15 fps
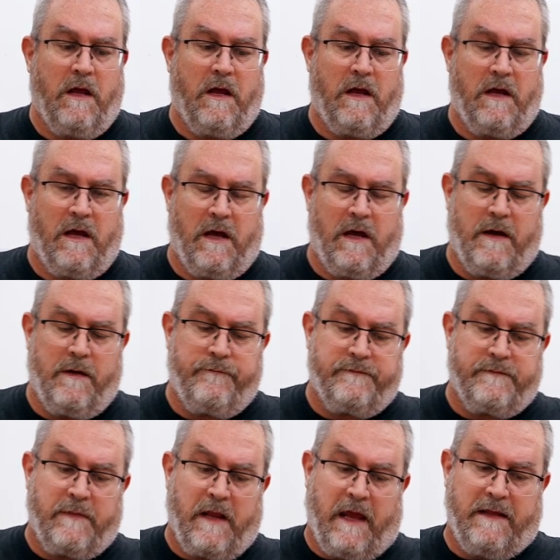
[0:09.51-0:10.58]
And
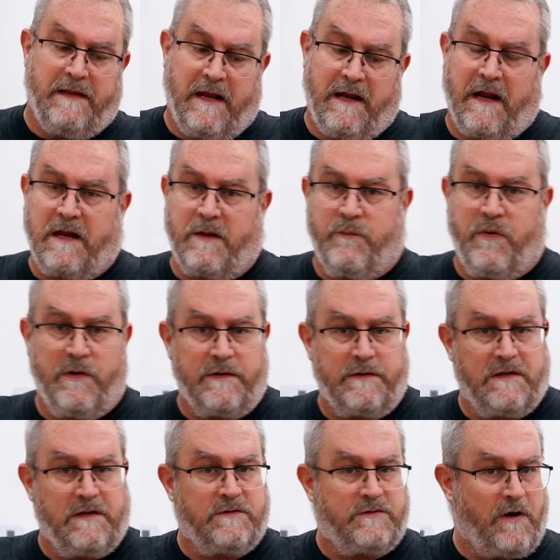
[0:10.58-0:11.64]
then I can put
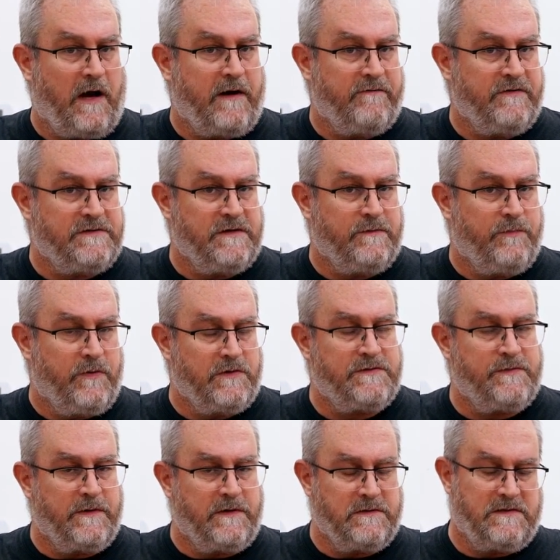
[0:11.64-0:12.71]
the drivers in both
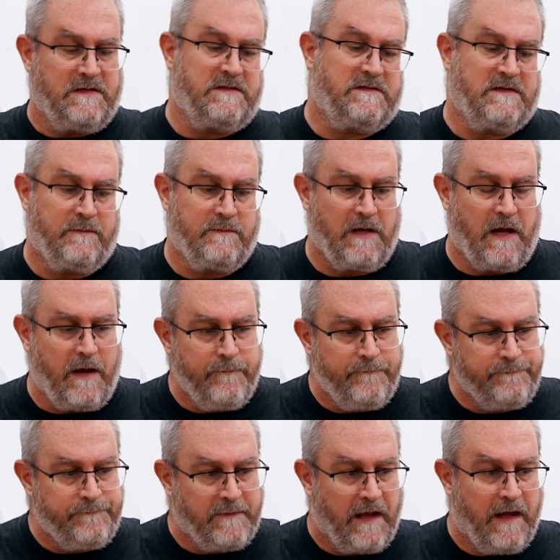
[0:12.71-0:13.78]
speakers at the same time
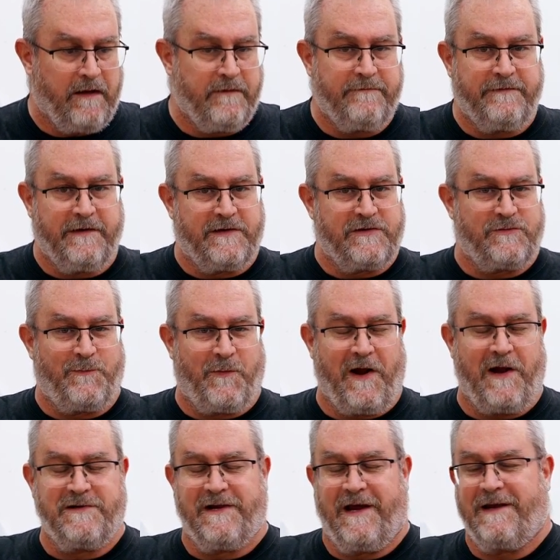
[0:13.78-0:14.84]
and finish the
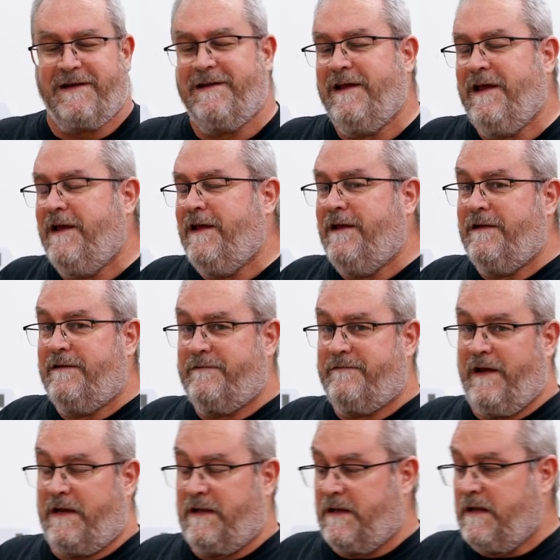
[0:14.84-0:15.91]
project,
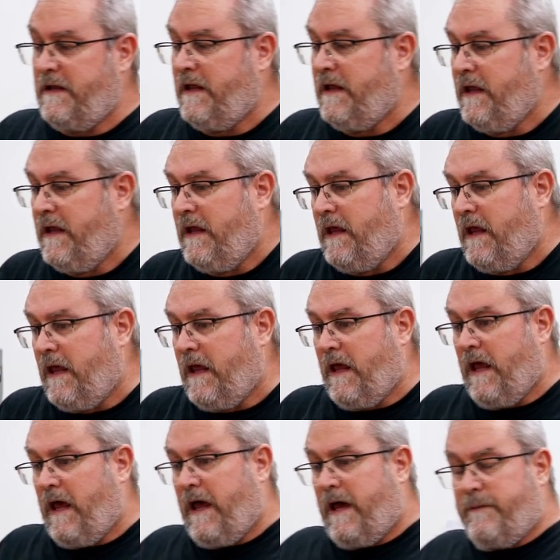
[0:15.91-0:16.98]
finally.
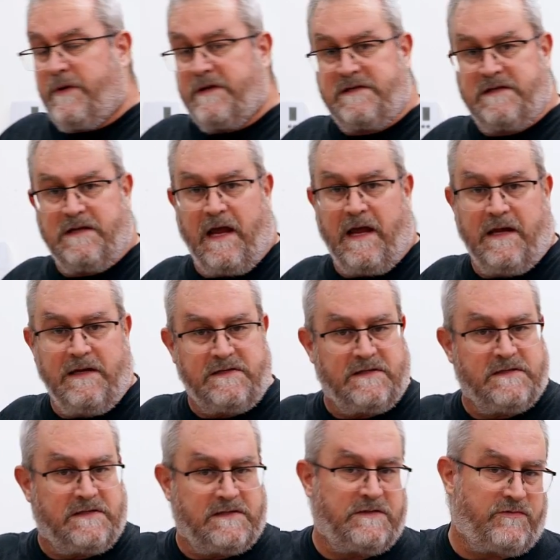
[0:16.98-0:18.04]
But today,
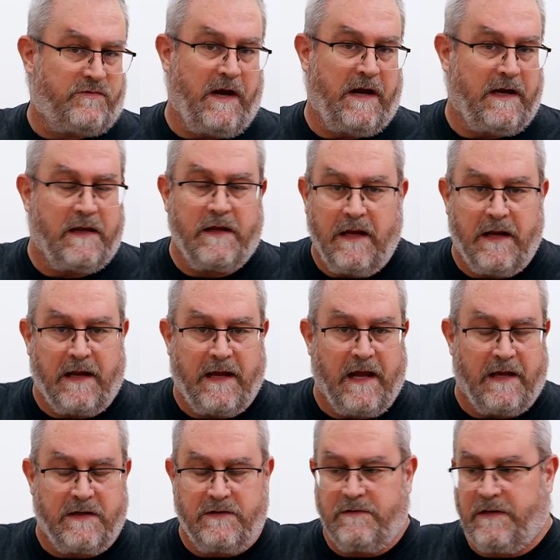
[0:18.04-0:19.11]
since it's raining and I
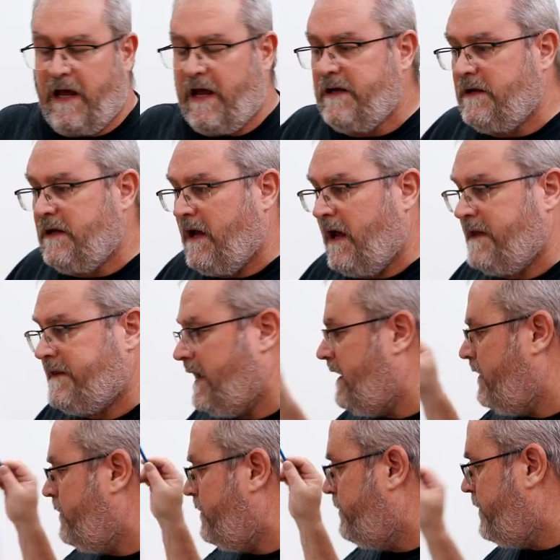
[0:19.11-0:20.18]
can't do that, I thought I
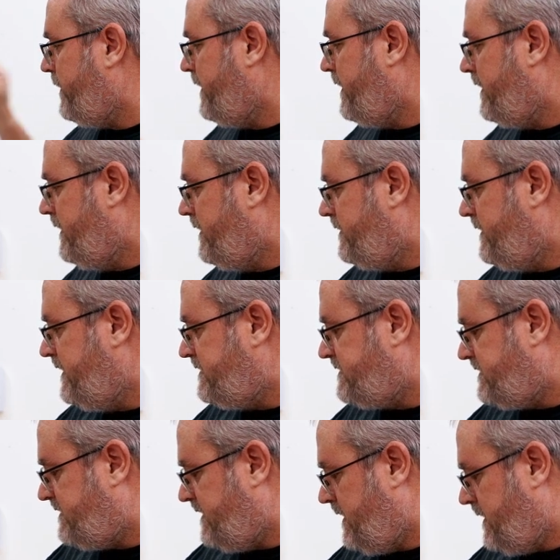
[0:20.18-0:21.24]
would bring
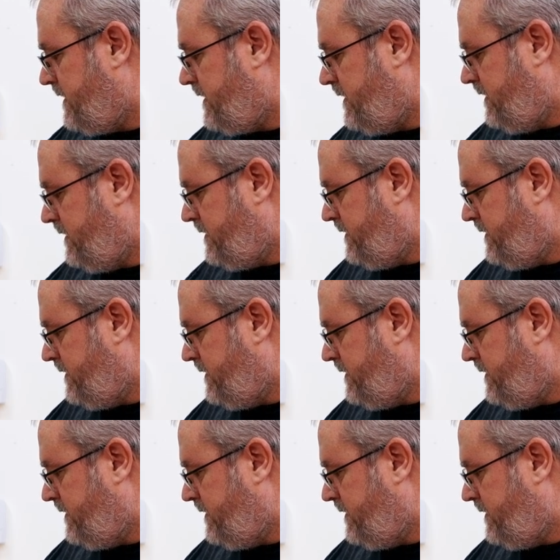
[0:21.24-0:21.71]
this thing